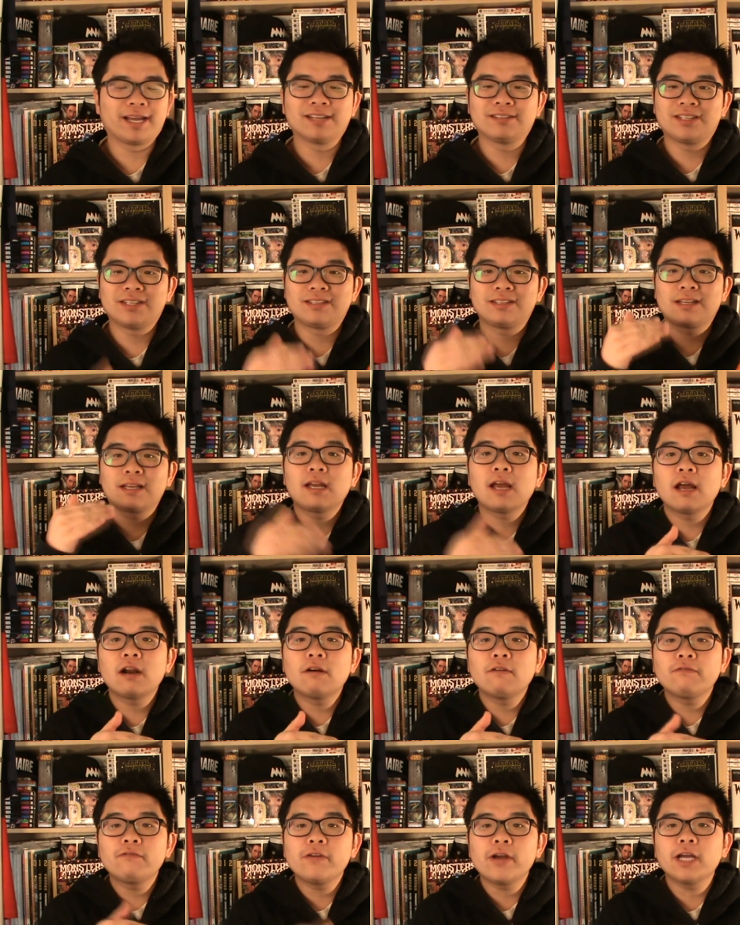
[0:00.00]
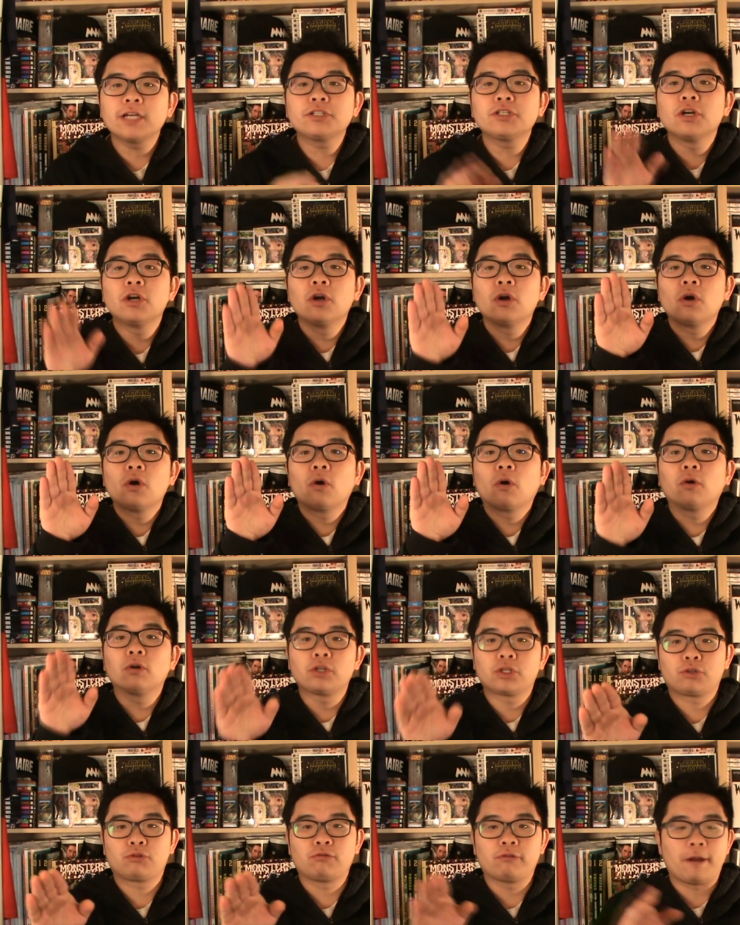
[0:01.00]
is this cuttlefish or
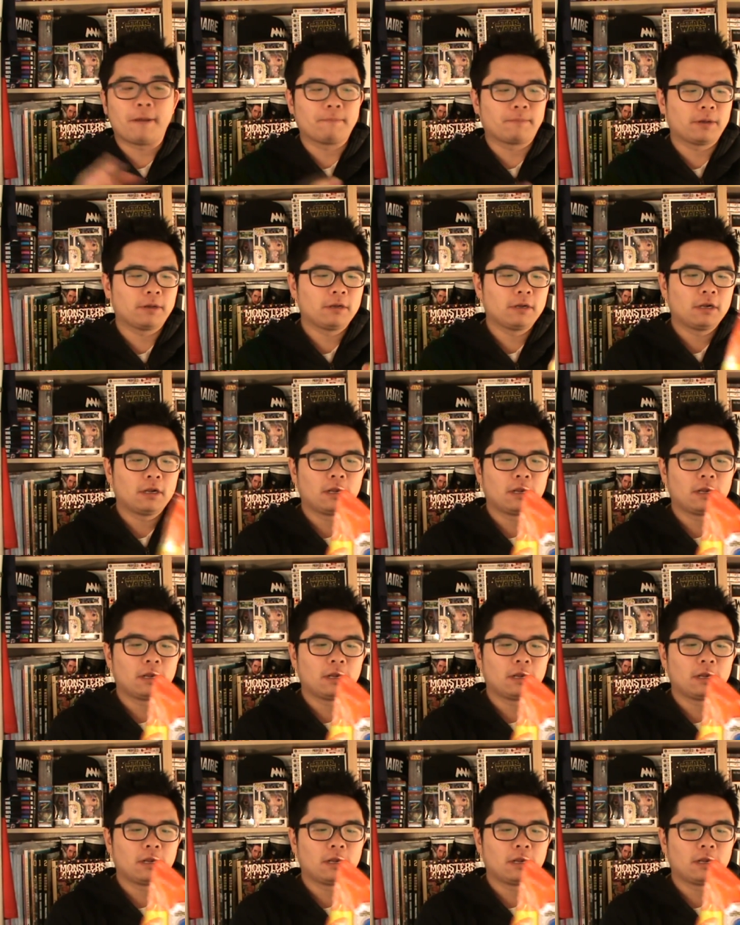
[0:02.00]
shrimp?